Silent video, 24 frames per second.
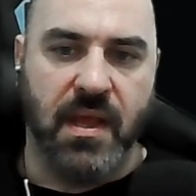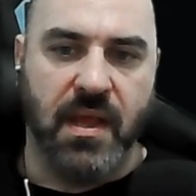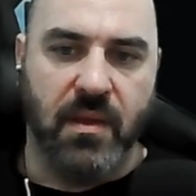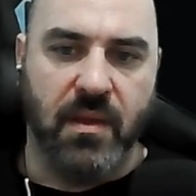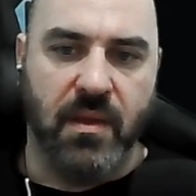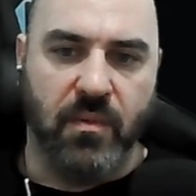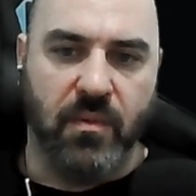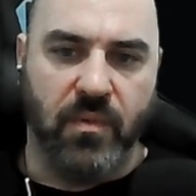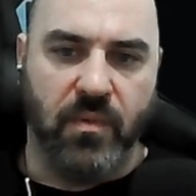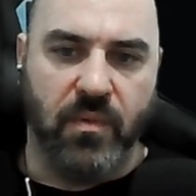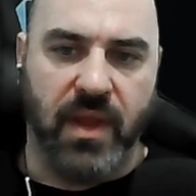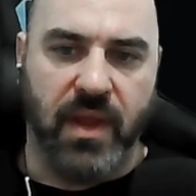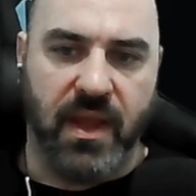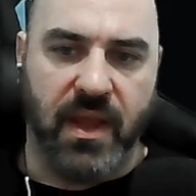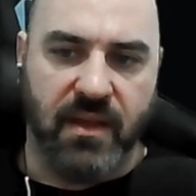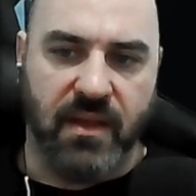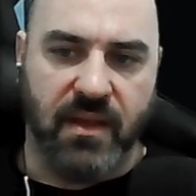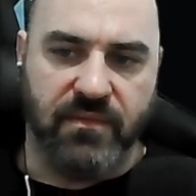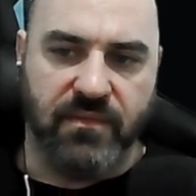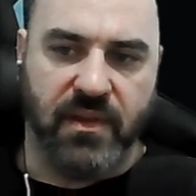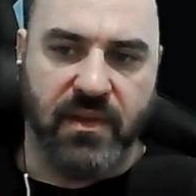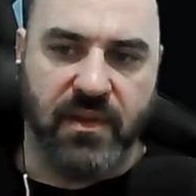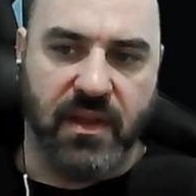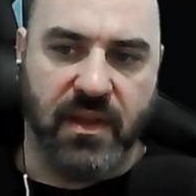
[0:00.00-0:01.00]
We
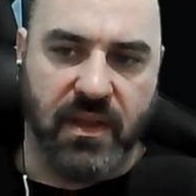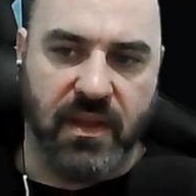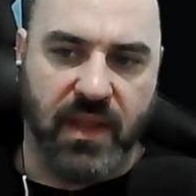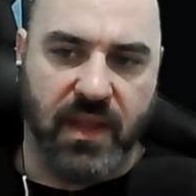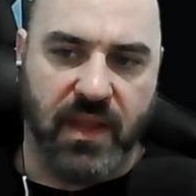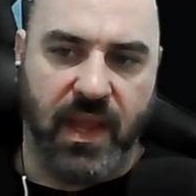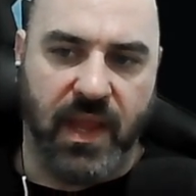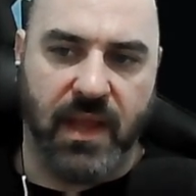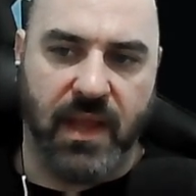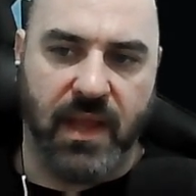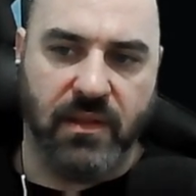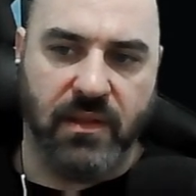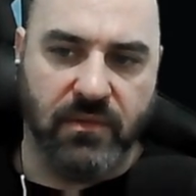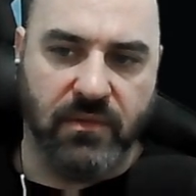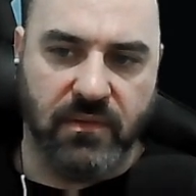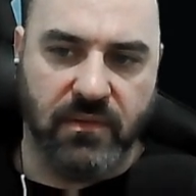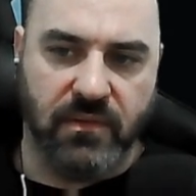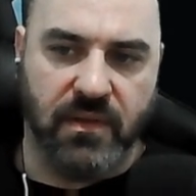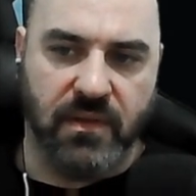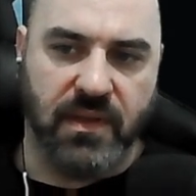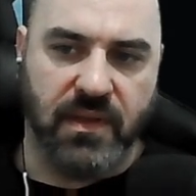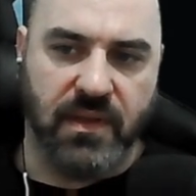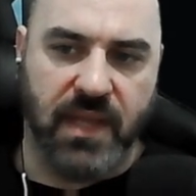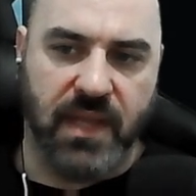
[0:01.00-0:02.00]
have a Hallowed
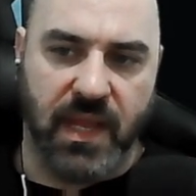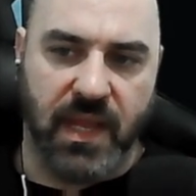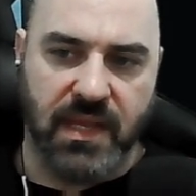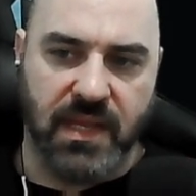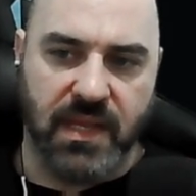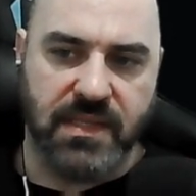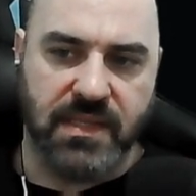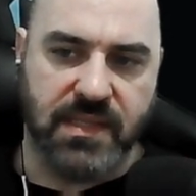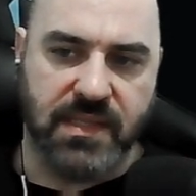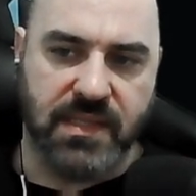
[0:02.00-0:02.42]
Gaze